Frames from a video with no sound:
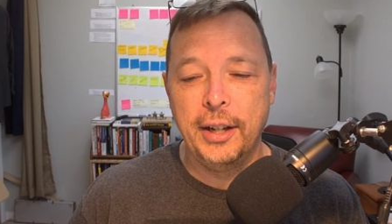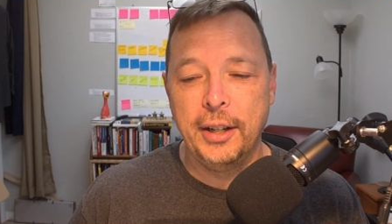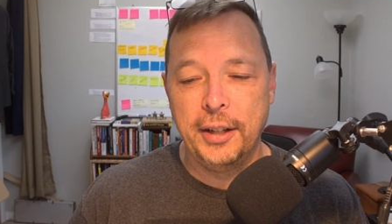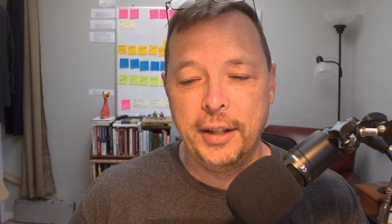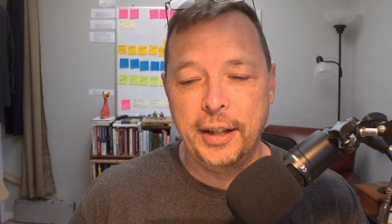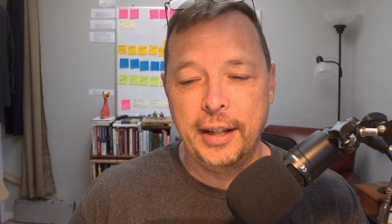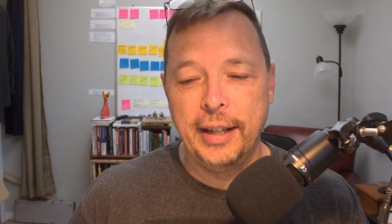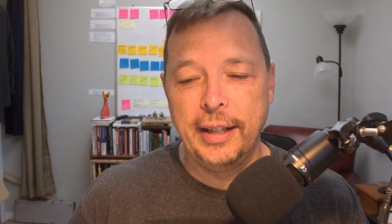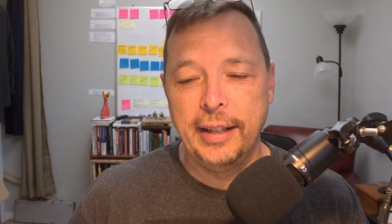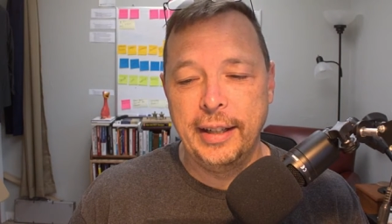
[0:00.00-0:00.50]

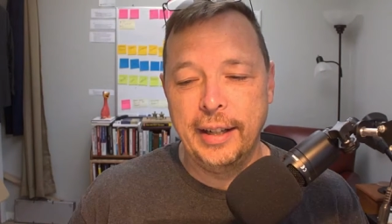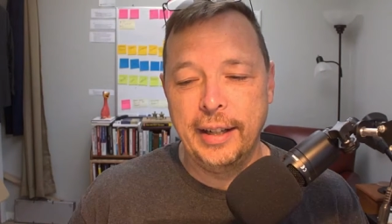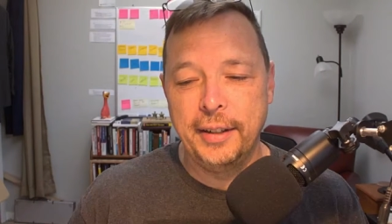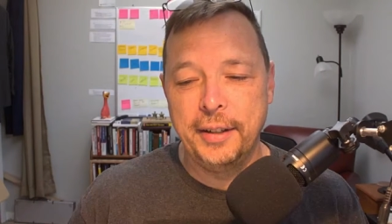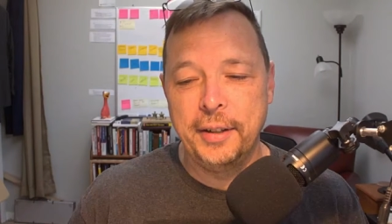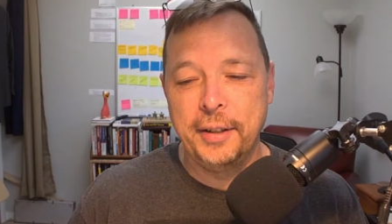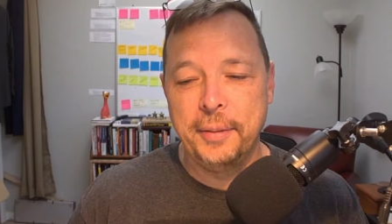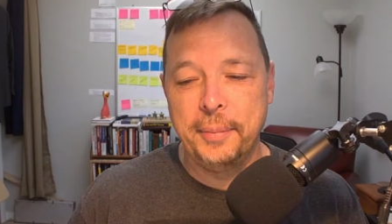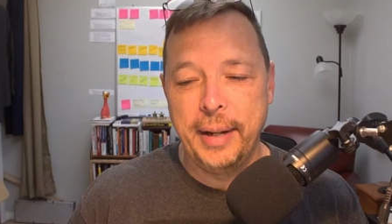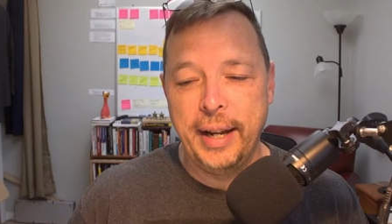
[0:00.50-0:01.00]
All right.
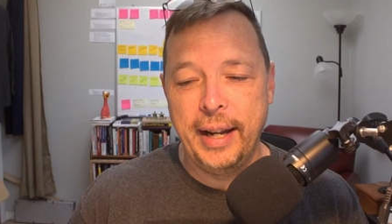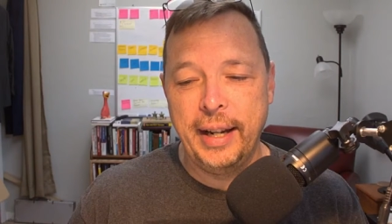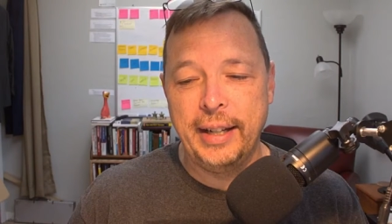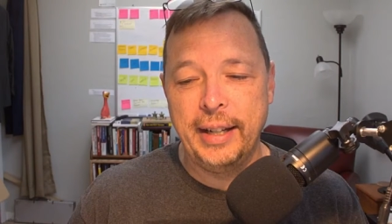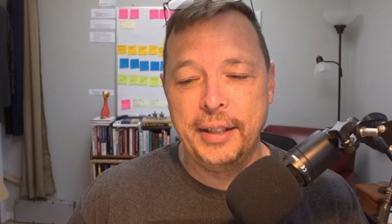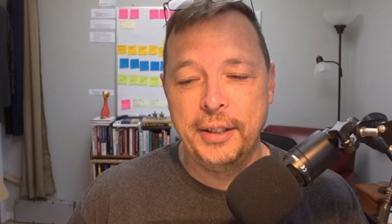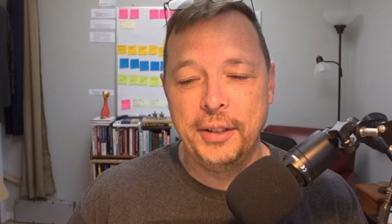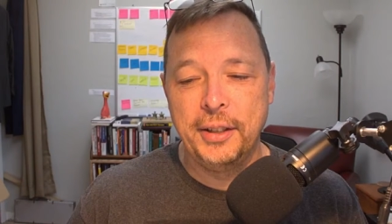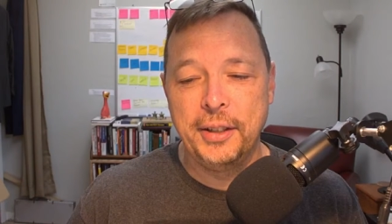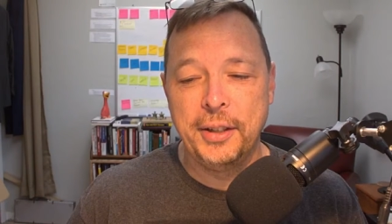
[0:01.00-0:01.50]
I'll go
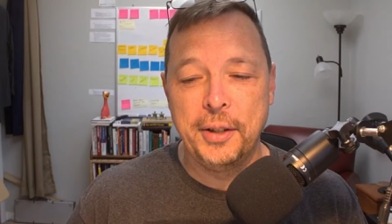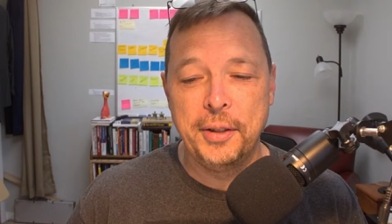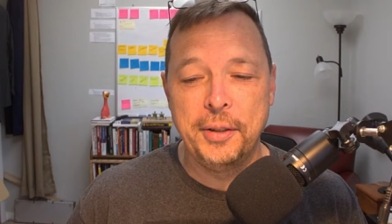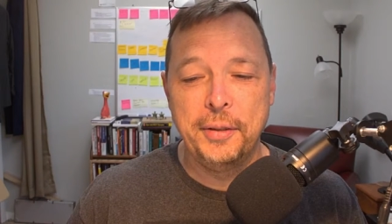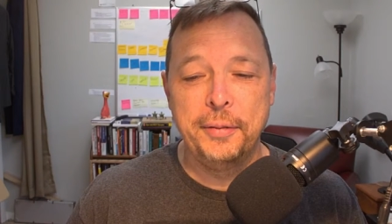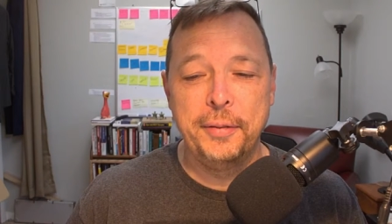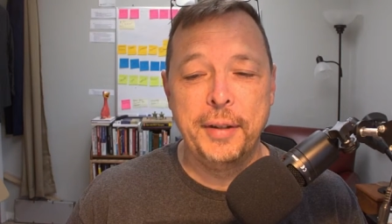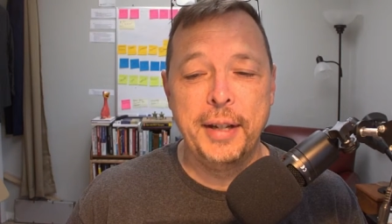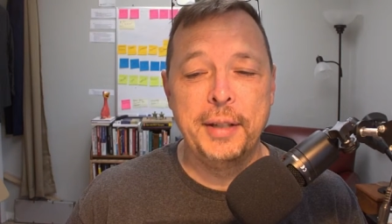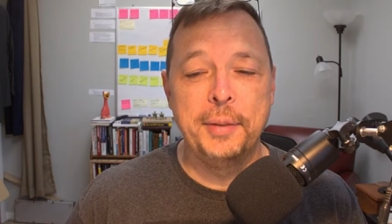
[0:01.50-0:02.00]
back and look
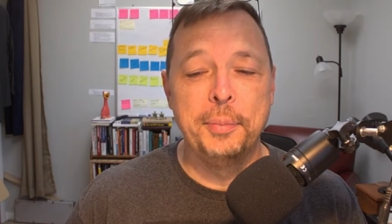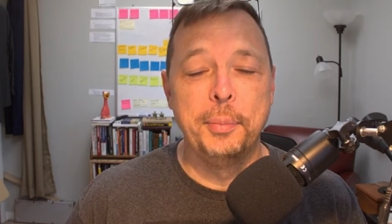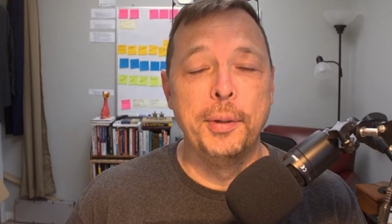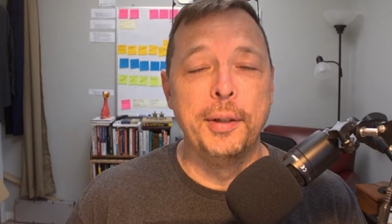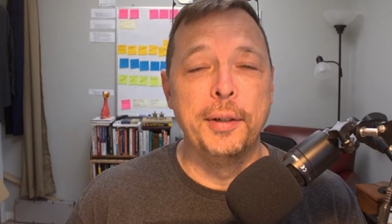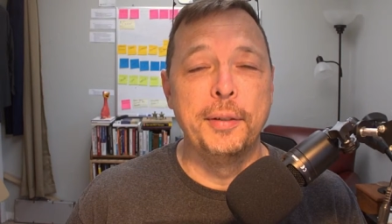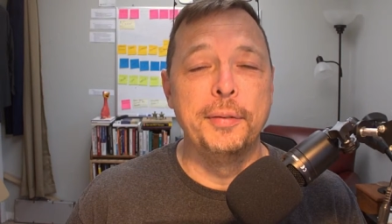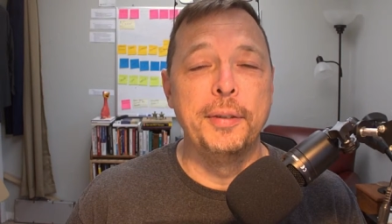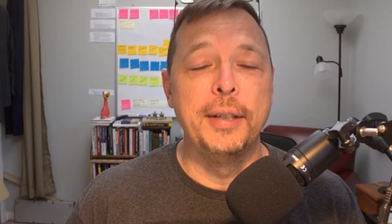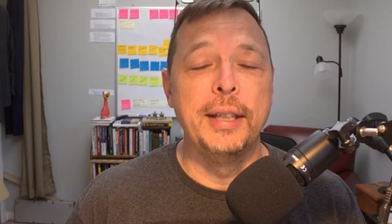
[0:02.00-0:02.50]
on the
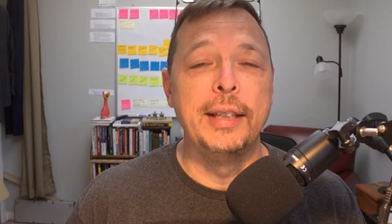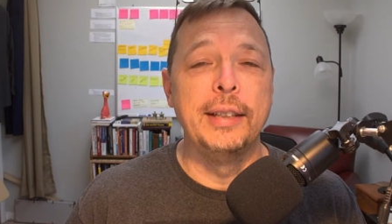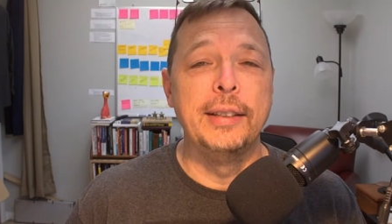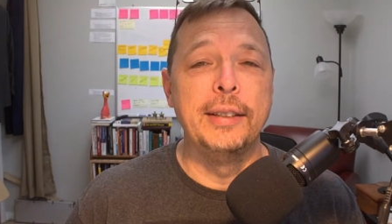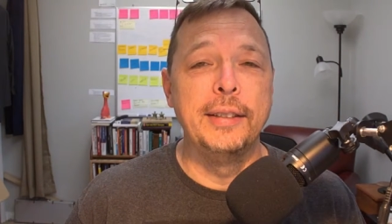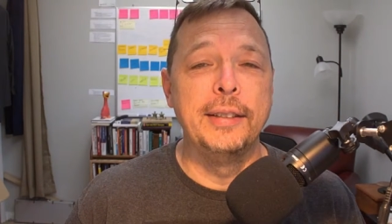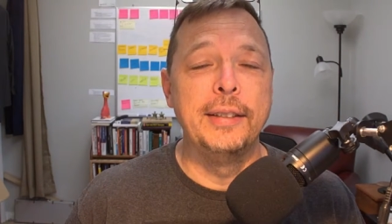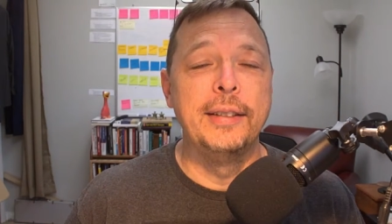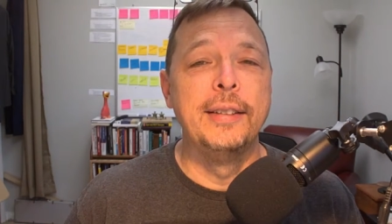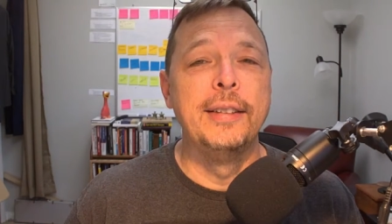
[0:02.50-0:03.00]
Facebook feed.